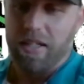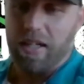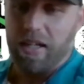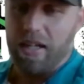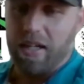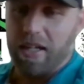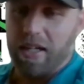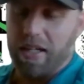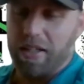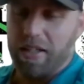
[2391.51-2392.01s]

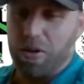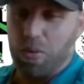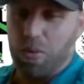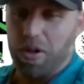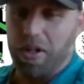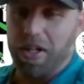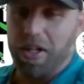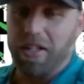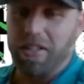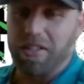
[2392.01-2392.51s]
that
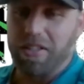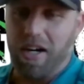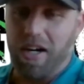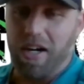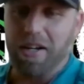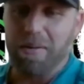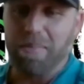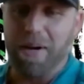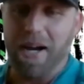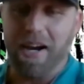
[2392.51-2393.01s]
we're going to
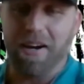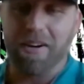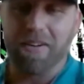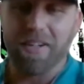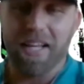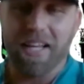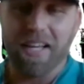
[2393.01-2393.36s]
talk about.